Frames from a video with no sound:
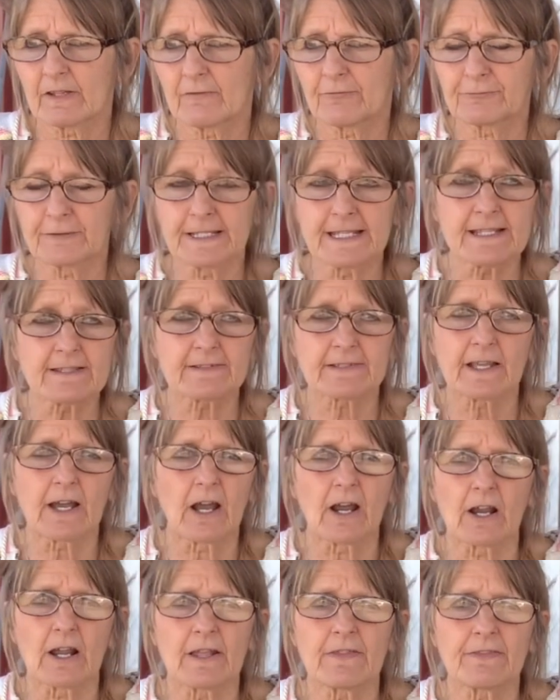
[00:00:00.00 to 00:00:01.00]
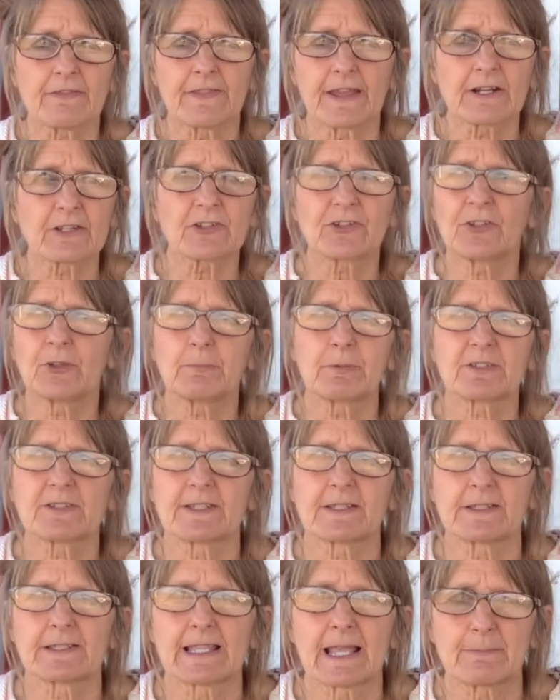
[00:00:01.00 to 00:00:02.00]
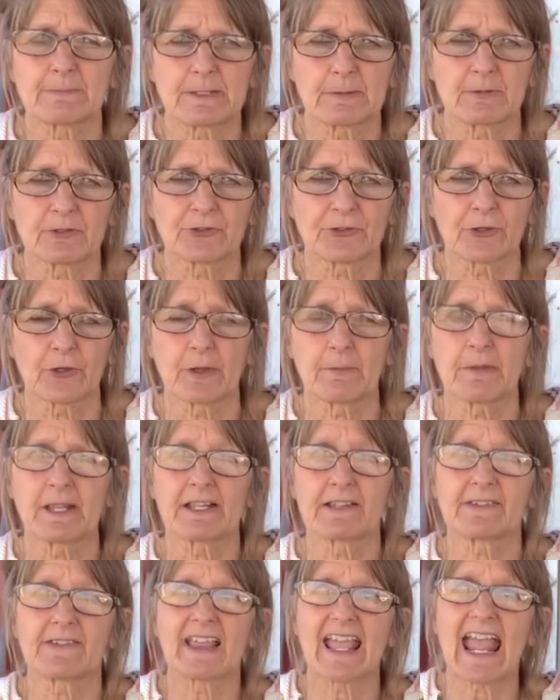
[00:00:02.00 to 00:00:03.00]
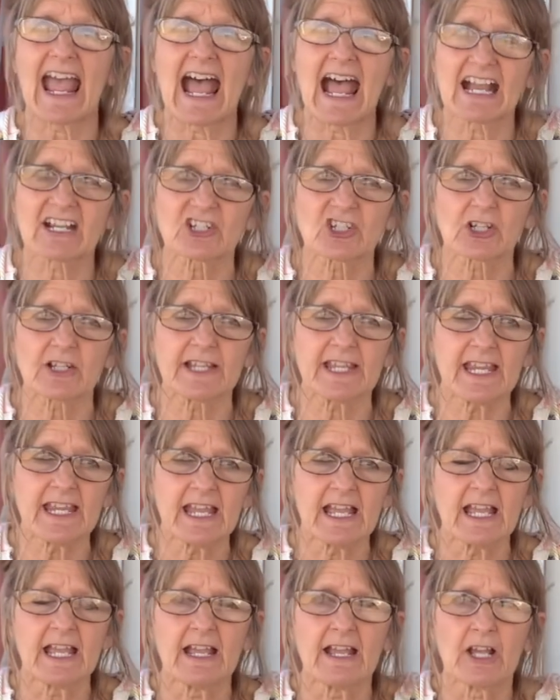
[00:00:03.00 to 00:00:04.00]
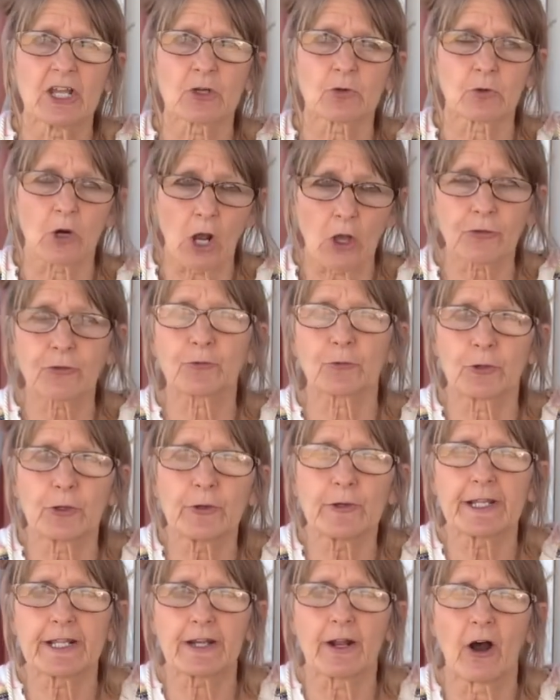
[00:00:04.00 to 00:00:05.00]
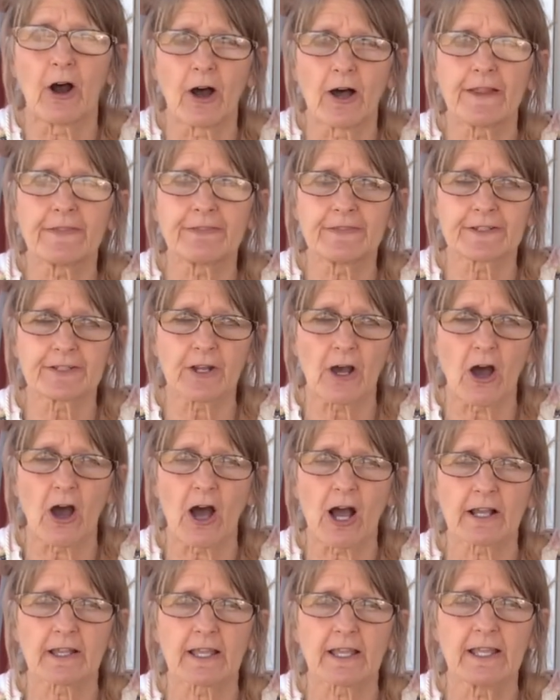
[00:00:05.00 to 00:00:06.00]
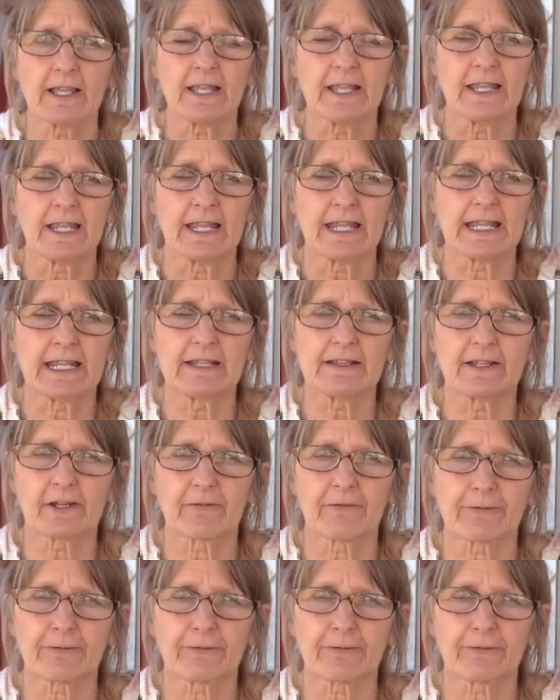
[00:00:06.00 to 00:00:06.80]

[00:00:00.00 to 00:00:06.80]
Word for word: Fleas, they're super susceptible to it because they actually crawl through it on the dog in their